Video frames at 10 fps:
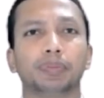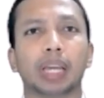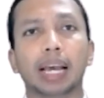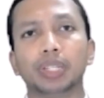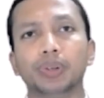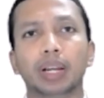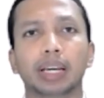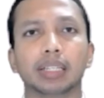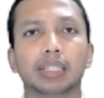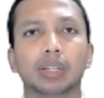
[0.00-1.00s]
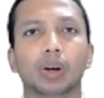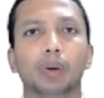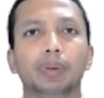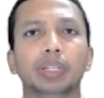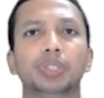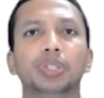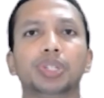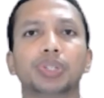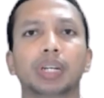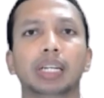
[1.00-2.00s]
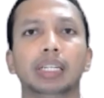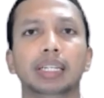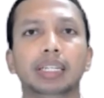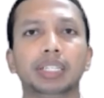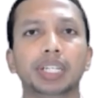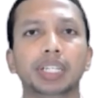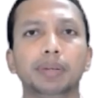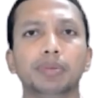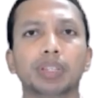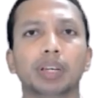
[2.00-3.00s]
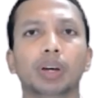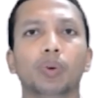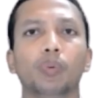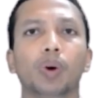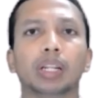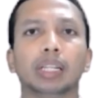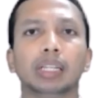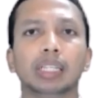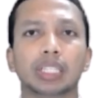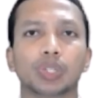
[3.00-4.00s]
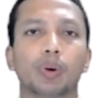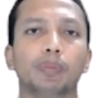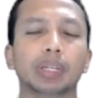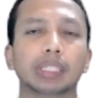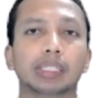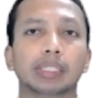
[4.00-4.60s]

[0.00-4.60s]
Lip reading: as well as of institutional initiatives on these topics.